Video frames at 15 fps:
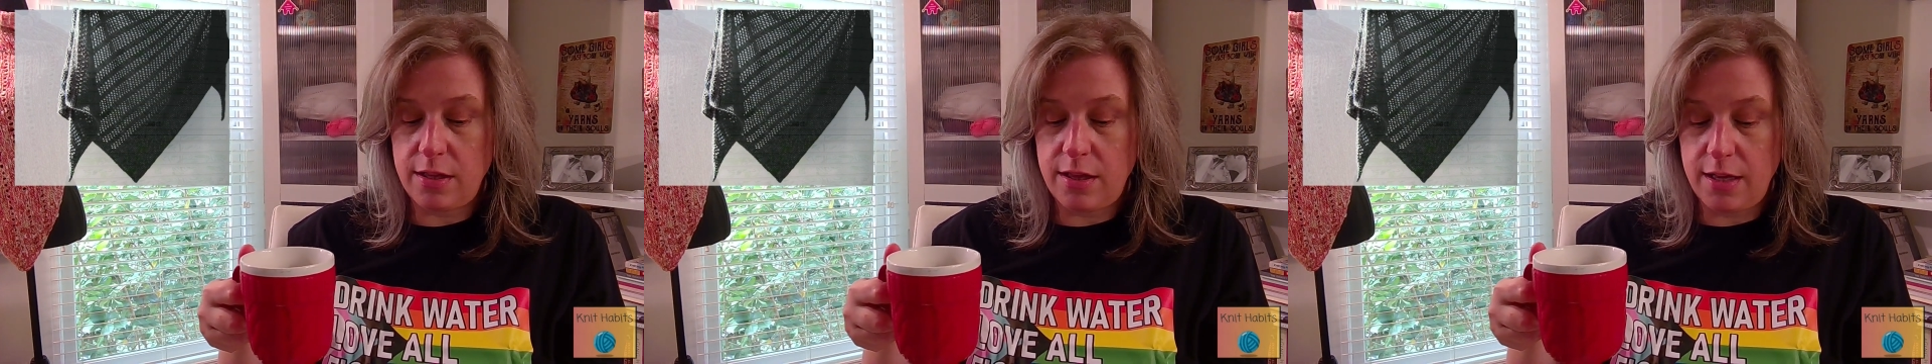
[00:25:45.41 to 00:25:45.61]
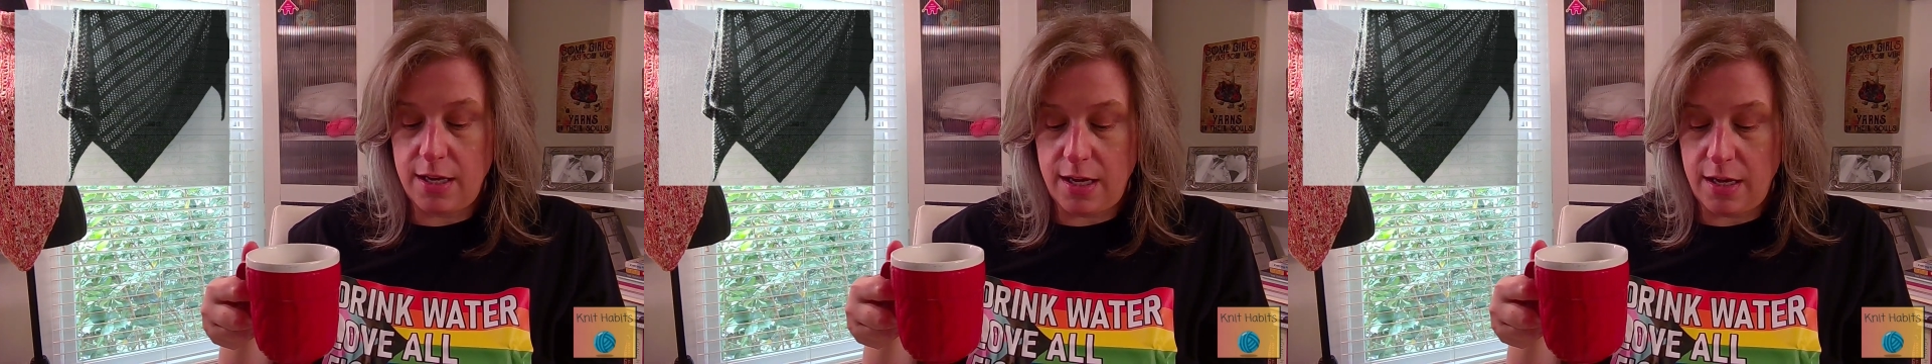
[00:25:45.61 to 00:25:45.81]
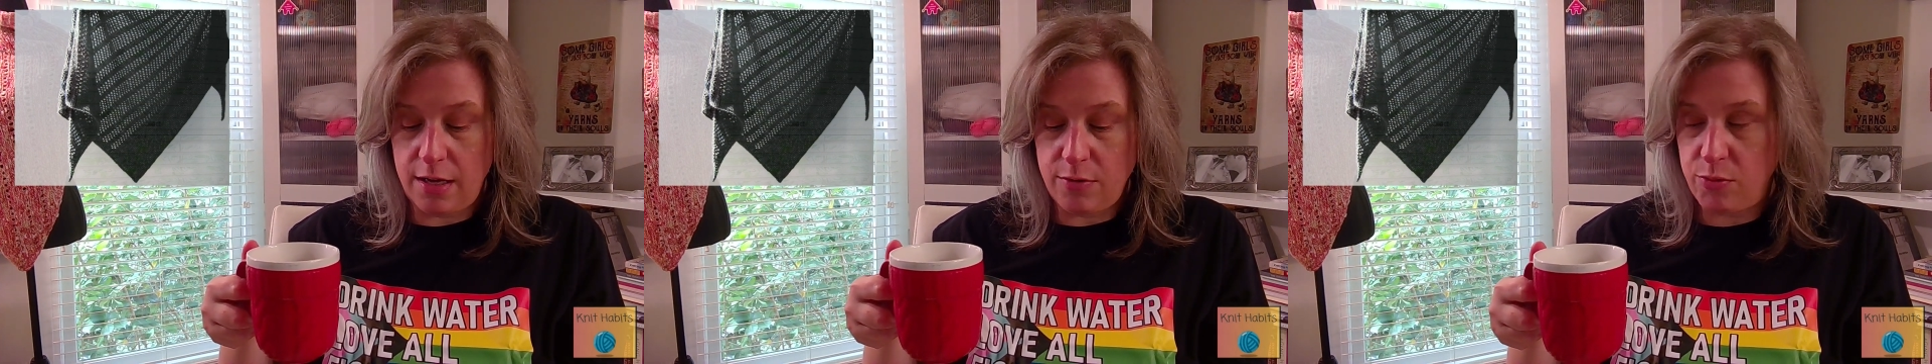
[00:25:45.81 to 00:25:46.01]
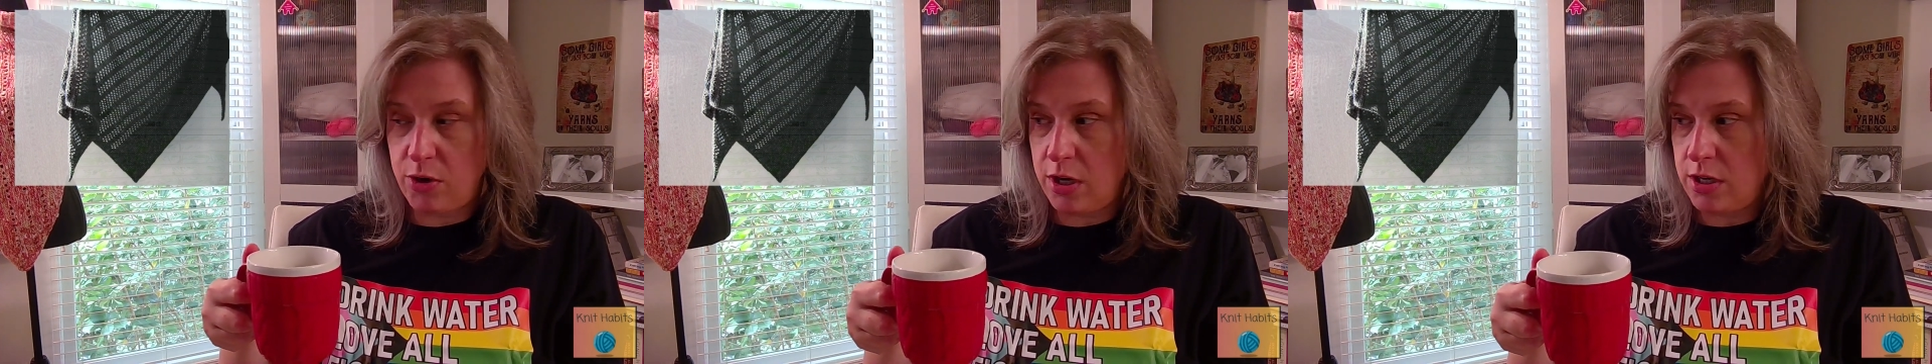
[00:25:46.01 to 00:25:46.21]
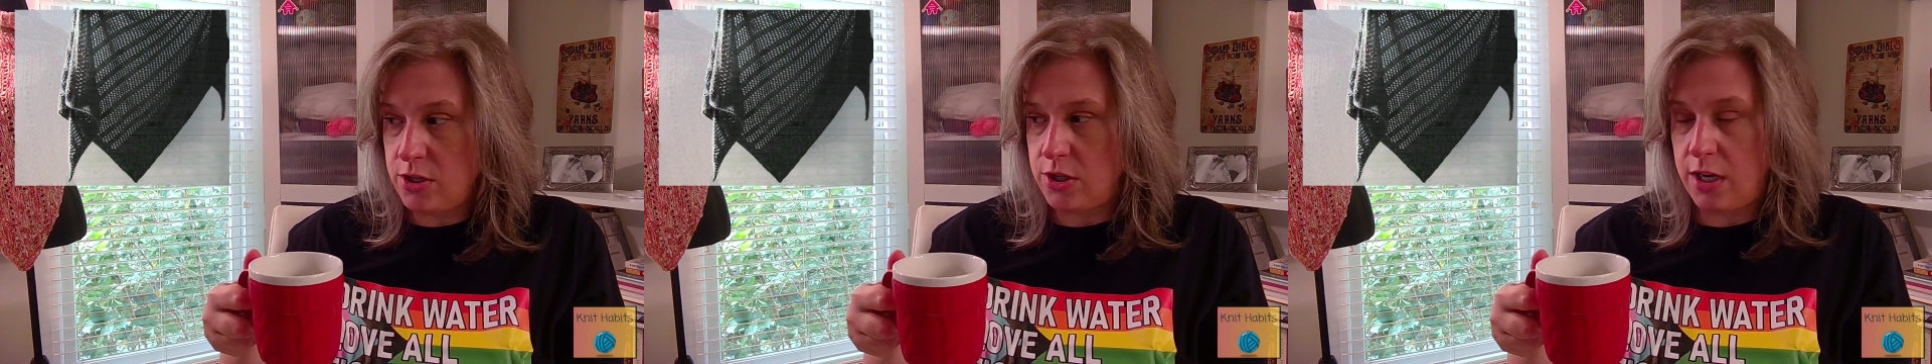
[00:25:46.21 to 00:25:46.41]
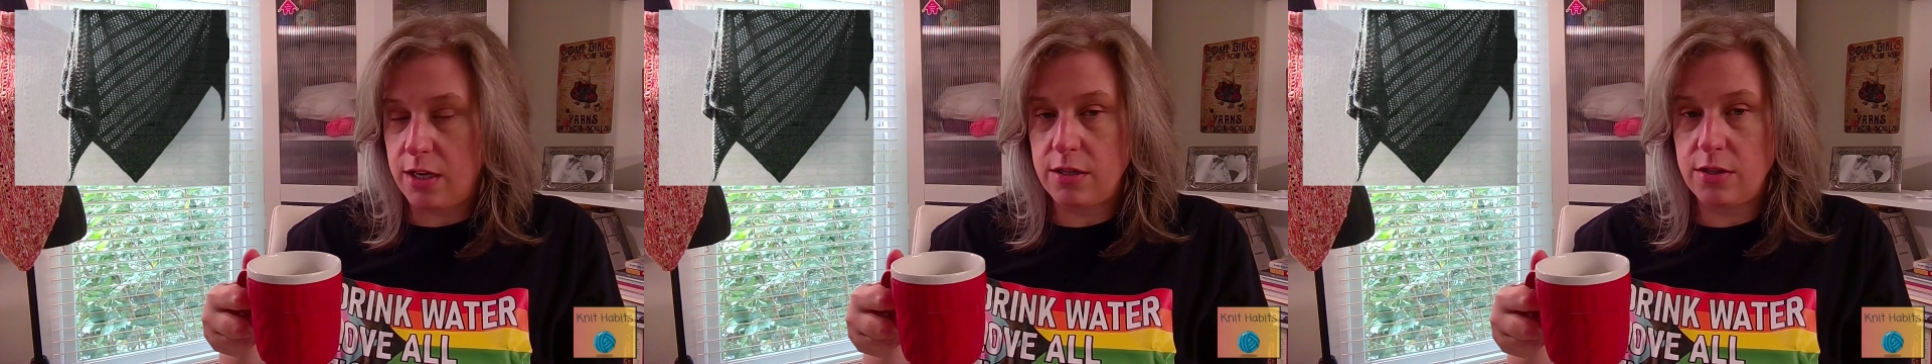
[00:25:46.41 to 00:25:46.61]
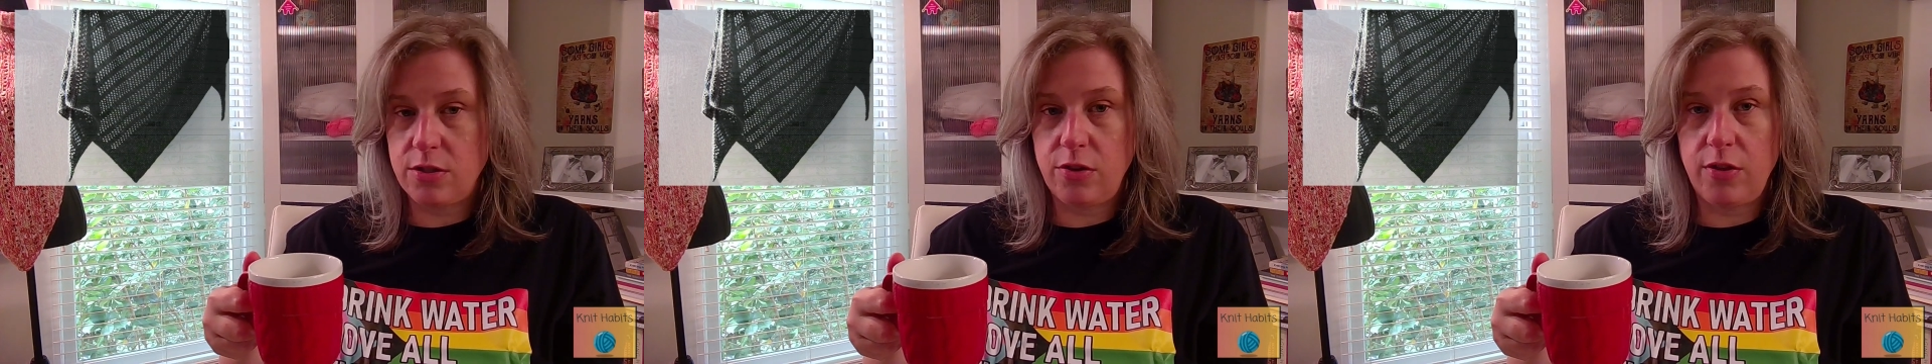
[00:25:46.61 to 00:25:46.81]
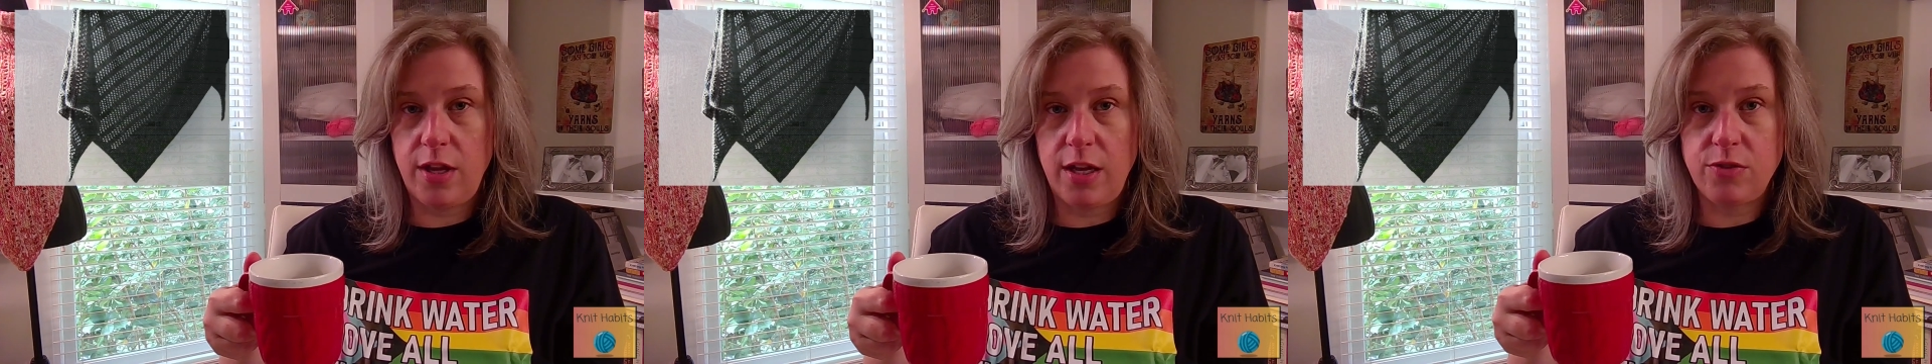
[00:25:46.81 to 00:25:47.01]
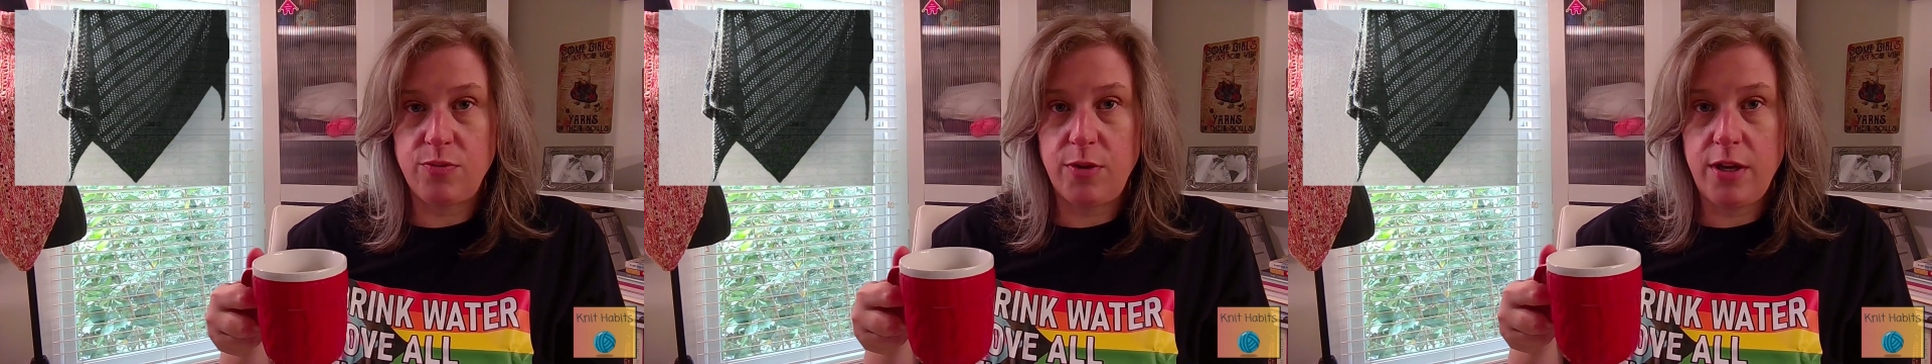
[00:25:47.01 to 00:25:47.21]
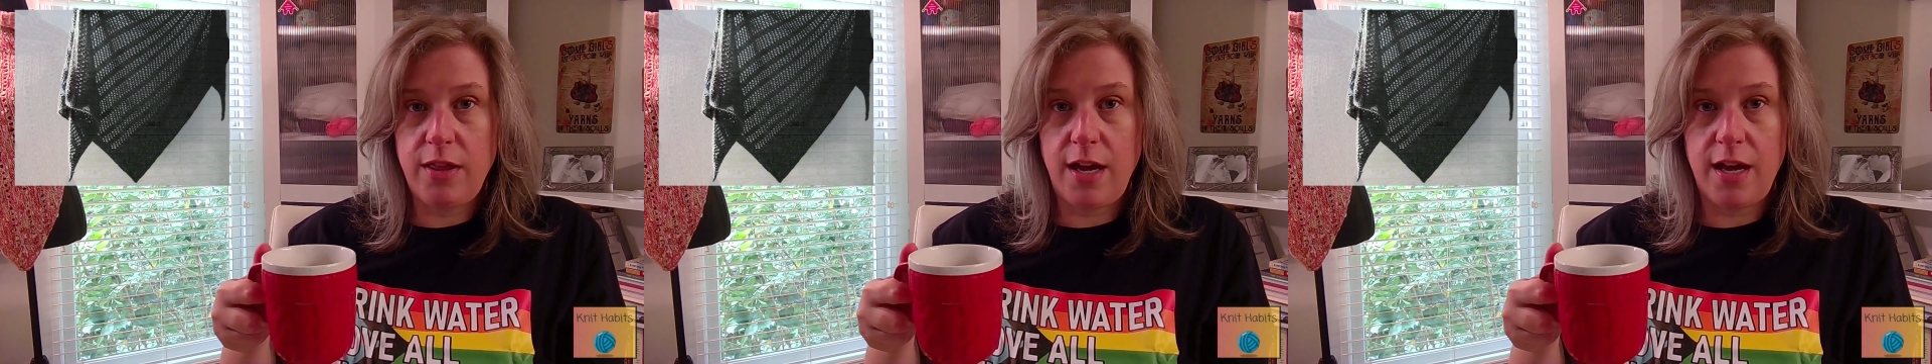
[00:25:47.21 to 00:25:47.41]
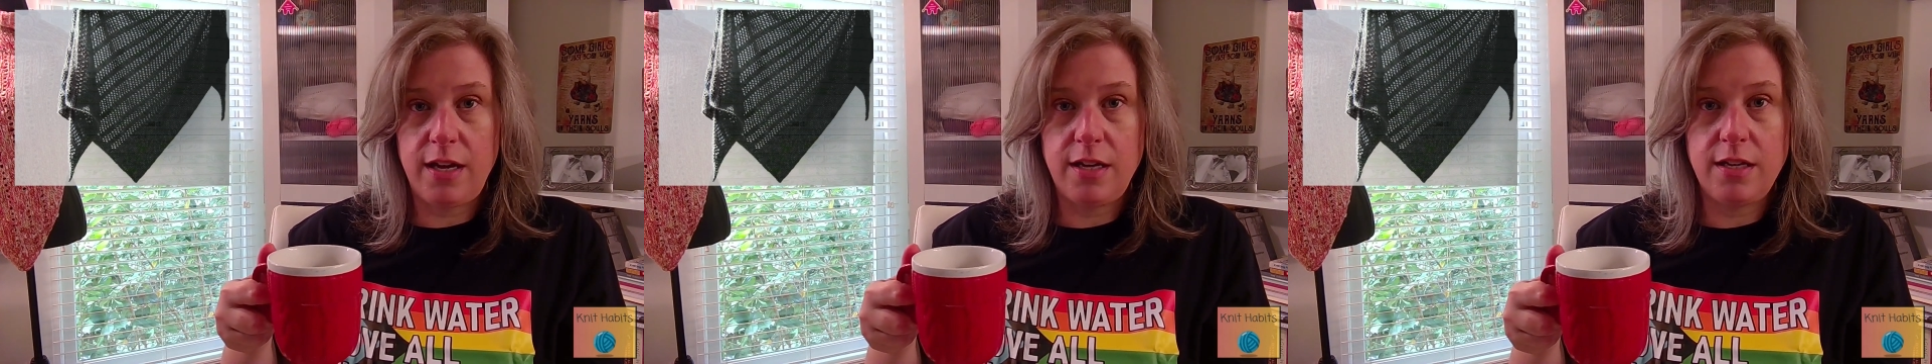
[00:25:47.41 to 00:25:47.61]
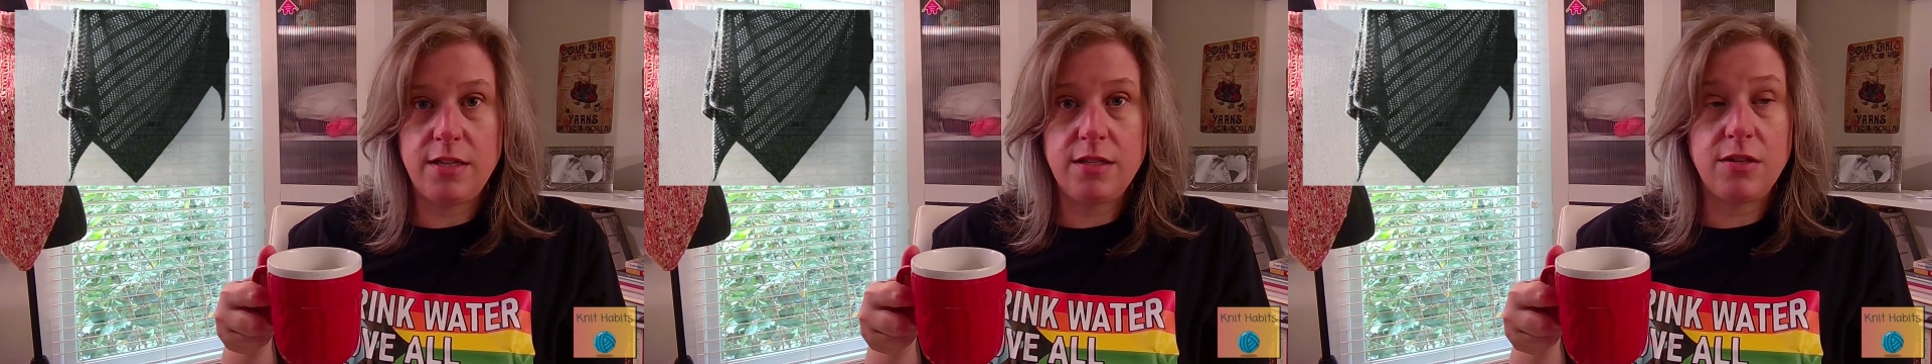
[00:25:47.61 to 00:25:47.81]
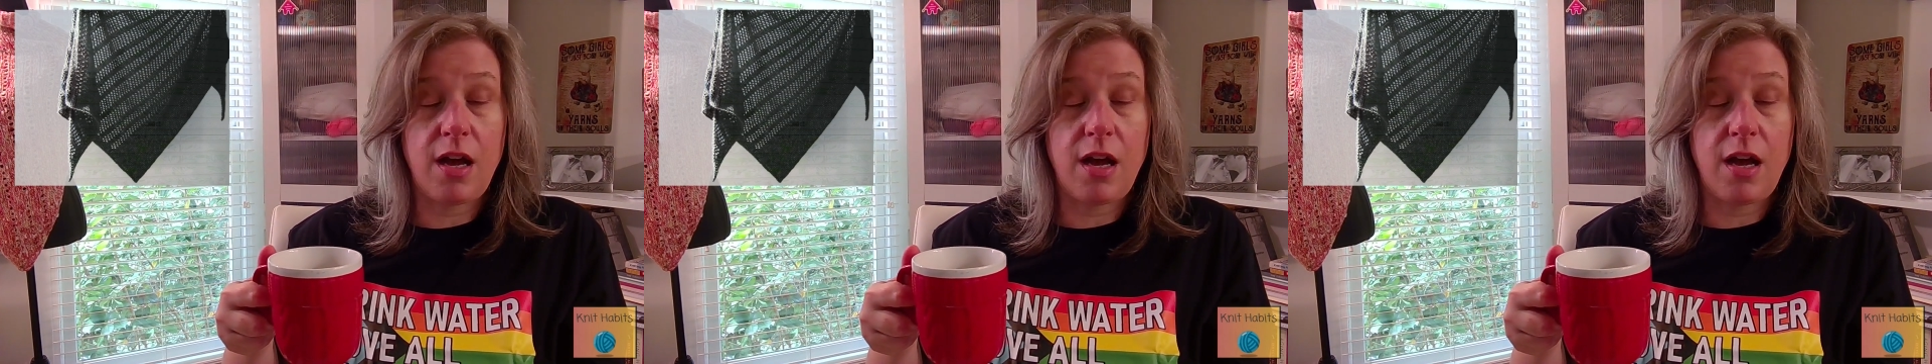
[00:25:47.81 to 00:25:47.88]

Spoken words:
that project. So that's where that is.